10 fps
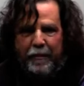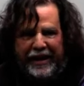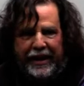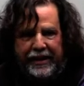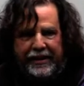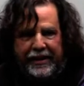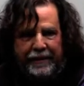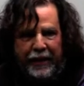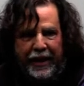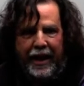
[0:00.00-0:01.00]

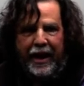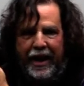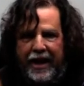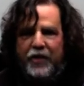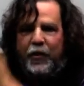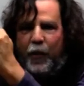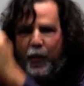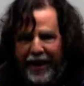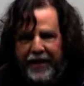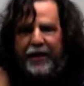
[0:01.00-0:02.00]
capitalism, is
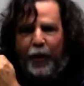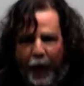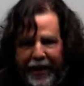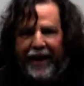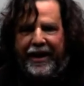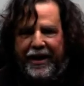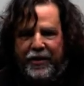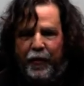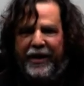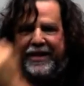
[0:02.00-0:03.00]
already
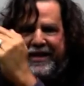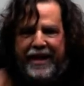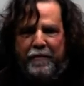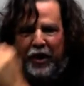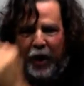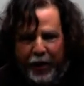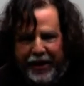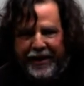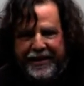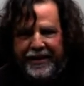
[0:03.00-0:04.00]
organized with the same
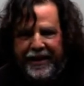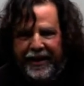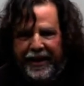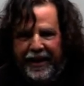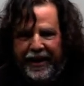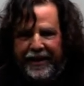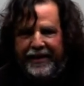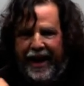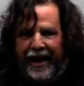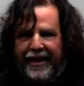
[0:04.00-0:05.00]
logics
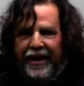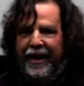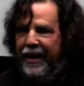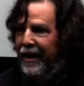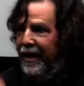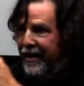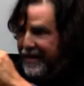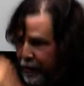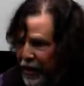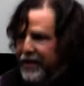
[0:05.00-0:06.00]
that
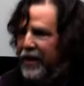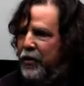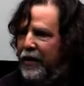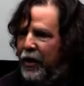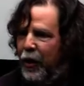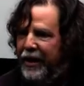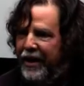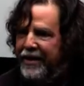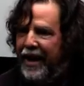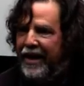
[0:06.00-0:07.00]
civilizational
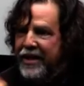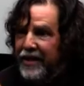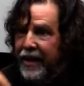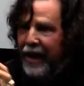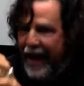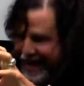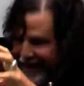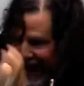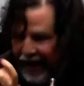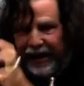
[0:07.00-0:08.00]
logics, and it's
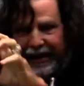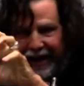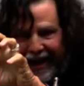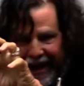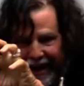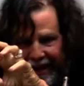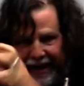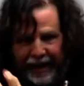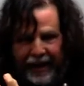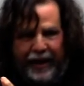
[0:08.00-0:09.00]
entangled
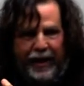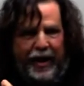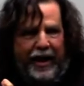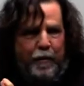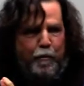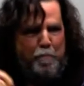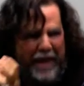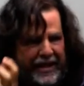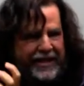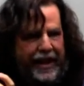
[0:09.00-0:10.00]
and uh,
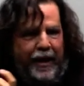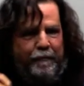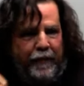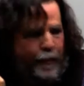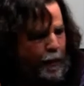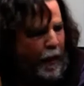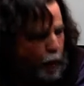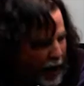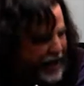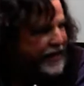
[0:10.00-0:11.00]
mixed up
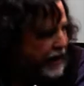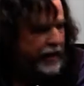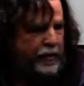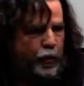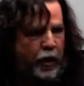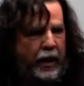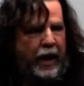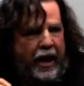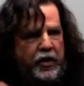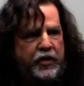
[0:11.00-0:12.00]
with it.
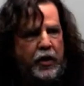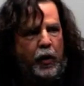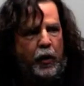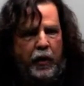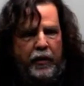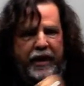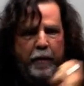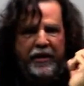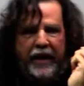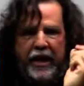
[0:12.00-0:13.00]
And so
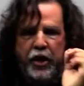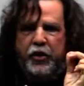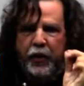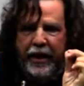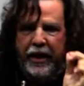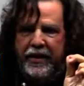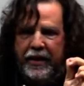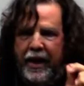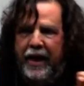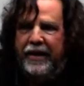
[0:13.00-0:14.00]
the, the issue
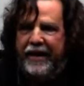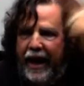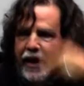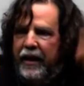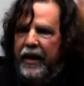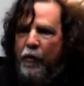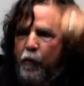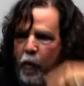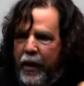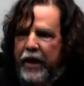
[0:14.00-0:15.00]
is that
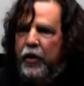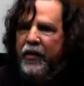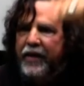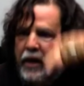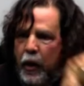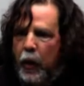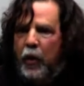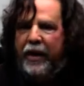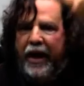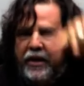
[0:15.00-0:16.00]
if we don't
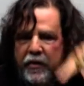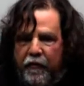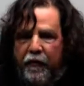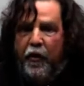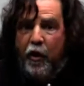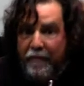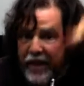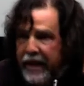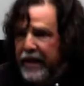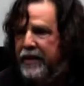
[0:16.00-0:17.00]
decolonize
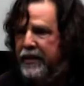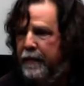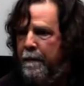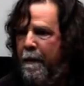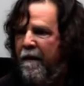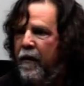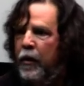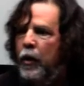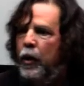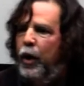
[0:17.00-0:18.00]
from this,
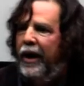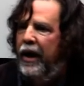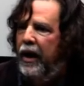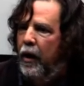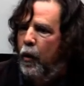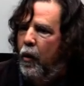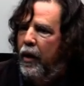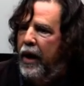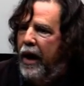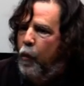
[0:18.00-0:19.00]
uh,
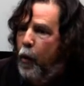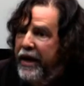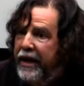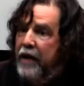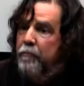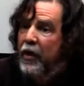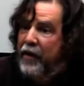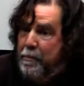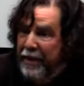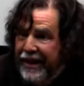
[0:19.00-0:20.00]
and we
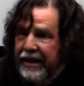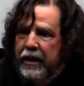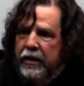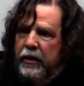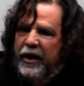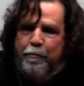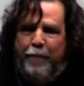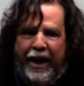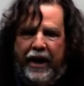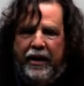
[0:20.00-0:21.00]
keep repeating the
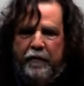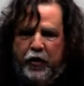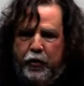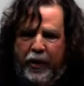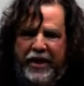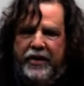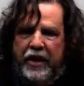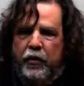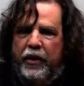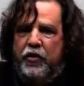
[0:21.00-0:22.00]
paradigm of twentieth
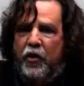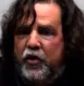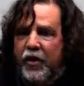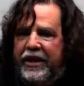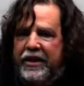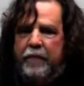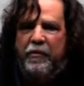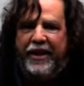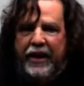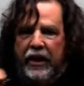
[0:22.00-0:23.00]
century
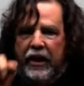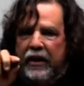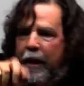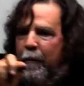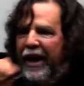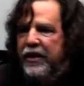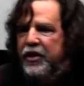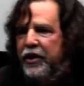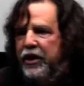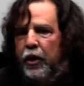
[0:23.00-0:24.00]
socialism, thinking that by
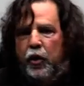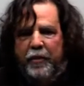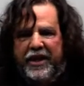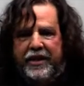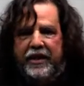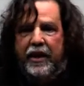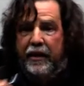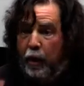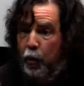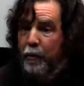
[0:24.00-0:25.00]
changing economic
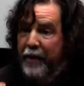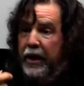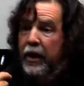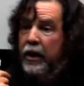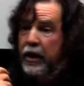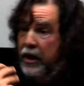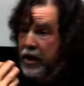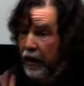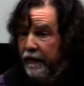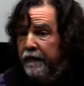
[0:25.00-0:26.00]
system that will be
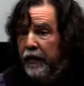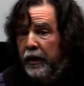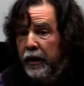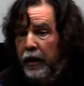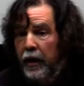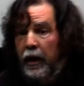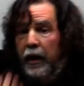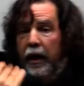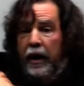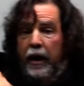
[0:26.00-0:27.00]
enough,
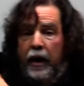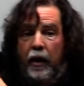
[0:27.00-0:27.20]
uh,